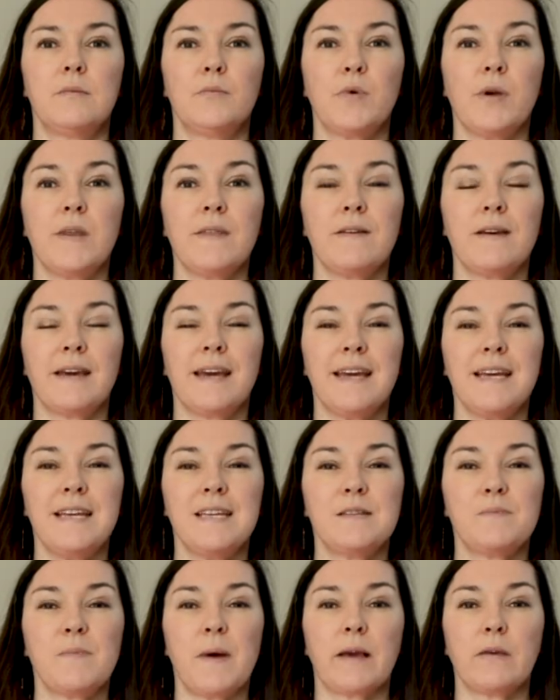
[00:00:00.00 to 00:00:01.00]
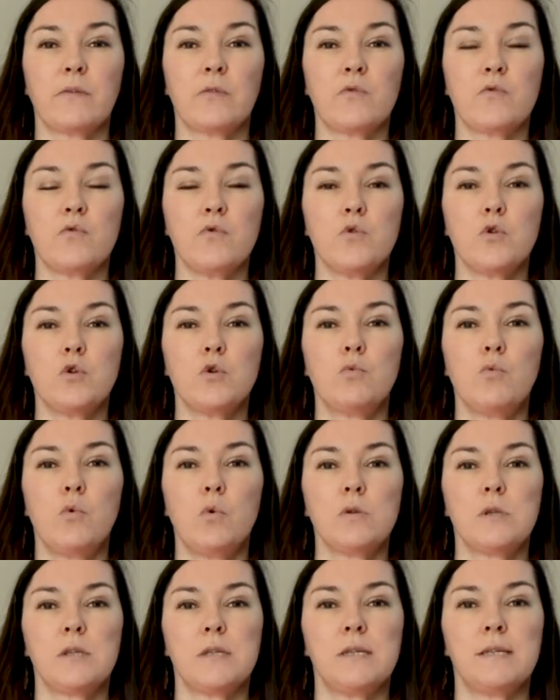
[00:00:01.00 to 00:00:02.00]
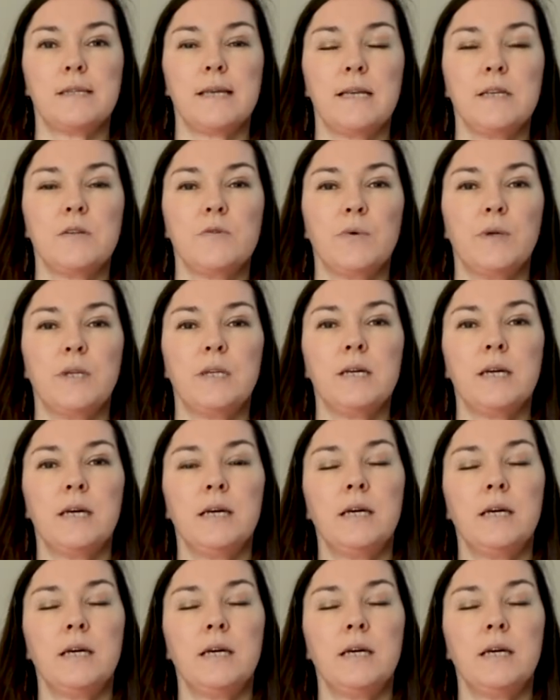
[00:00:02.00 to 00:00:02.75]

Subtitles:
bring the gaze back through towards the center, and